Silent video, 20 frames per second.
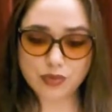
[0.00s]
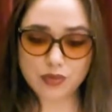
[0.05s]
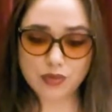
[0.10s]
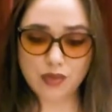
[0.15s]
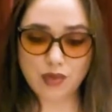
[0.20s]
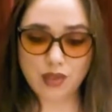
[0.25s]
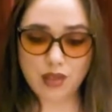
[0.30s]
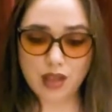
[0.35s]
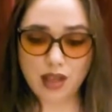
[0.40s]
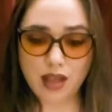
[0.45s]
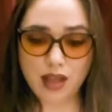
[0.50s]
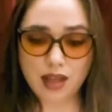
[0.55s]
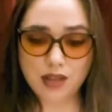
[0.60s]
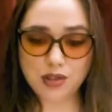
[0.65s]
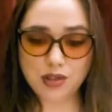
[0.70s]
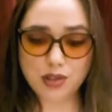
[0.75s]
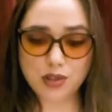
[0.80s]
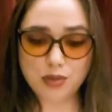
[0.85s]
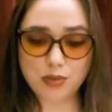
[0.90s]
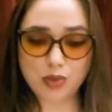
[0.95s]
They
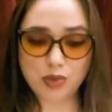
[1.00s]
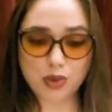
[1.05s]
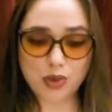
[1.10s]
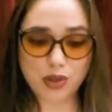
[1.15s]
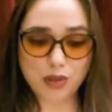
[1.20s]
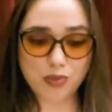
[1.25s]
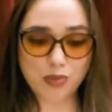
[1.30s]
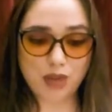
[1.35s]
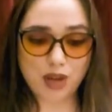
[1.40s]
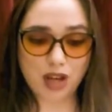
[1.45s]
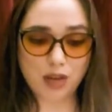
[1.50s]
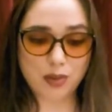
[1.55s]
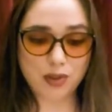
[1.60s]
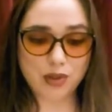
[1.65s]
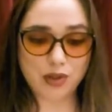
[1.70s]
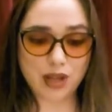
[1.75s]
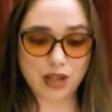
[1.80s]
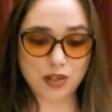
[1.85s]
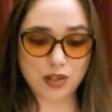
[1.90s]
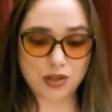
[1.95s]
entered poor Bob
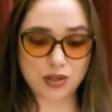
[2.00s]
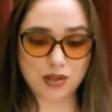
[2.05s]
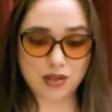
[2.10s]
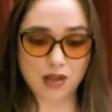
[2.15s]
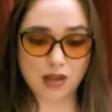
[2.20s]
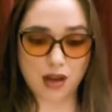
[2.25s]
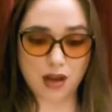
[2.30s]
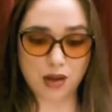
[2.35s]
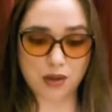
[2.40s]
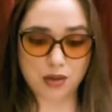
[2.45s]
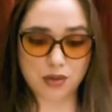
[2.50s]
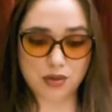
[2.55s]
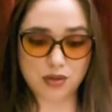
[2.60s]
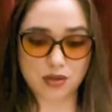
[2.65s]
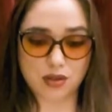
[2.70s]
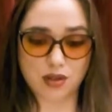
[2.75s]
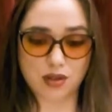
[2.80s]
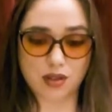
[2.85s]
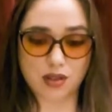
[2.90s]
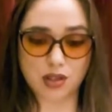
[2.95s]
Cratchit's house,
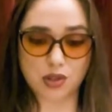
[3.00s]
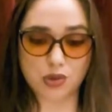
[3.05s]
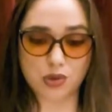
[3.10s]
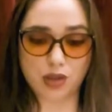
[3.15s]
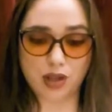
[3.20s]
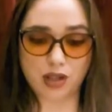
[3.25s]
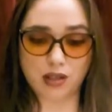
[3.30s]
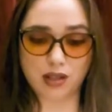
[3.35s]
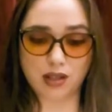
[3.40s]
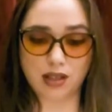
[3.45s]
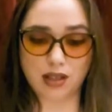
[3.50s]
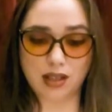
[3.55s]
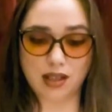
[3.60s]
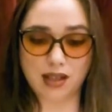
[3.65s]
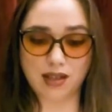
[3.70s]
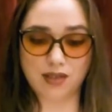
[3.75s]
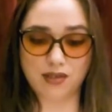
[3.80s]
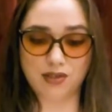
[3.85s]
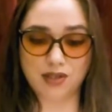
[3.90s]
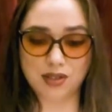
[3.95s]
the dwelling he
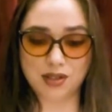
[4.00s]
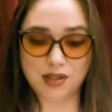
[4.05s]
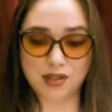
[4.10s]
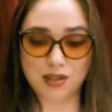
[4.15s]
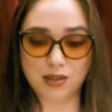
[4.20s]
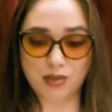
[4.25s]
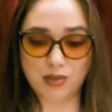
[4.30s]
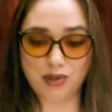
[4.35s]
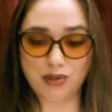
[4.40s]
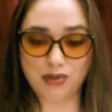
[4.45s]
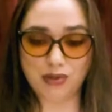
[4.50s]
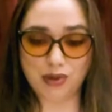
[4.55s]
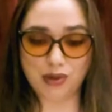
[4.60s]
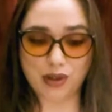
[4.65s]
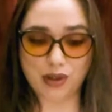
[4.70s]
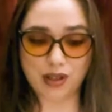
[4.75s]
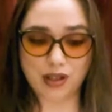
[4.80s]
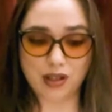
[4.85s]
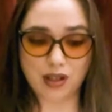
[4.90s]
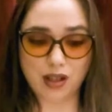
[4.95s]
had visited
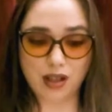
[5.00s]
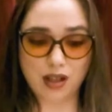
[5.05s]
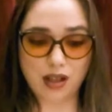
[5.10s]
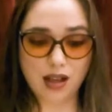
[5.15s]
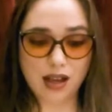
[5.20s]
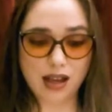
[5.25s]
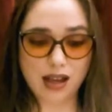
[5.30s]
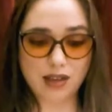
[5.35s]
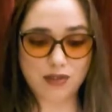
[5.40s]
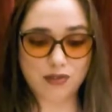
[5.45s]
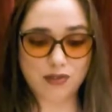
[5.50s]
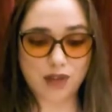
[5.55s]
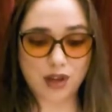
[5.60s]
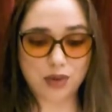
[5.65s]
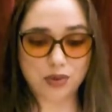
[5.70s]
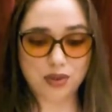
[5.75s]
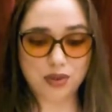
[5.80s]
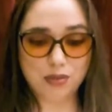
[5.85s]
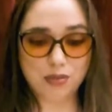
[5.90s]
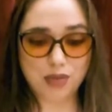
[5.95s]
before, and
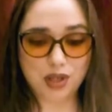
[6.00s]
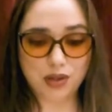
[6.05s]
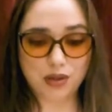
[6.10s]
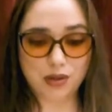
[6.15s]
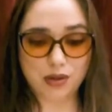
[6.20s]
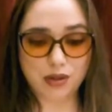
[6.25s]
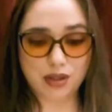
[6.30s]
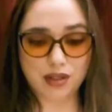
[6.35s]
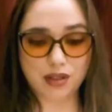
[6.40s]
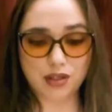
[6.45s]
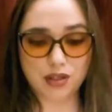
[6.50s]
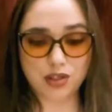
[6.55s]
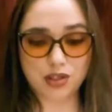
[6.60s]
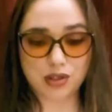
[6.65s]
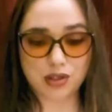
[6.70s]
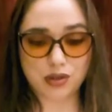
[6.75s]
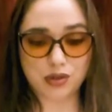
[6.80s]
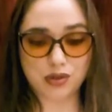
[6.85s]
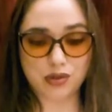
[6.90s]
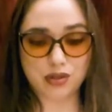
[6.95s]
found the mother and the
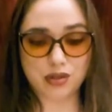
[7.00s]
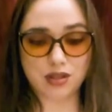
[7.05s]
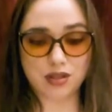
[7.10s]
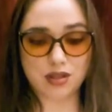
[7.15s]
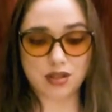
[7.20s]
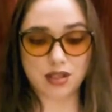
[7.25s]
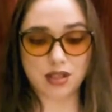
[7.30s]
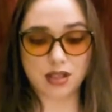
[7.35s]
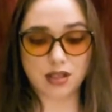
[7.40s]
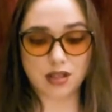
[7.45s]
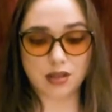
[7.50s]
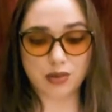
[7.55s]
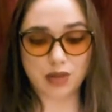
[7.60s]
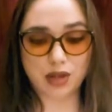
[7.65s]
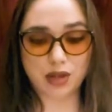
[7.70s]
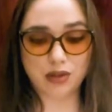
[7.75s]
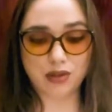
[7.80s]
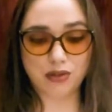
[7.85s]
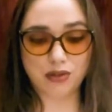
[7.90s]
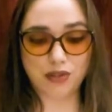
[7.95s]
children seated
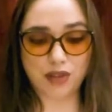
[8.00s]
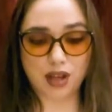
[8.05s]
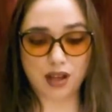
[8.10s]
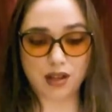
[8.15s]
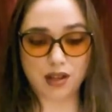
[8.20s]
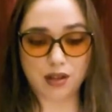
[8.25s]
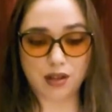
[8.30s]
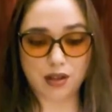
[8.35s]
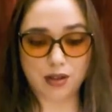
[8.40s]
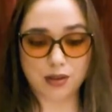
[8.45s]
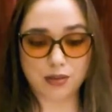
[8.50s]
round the fire.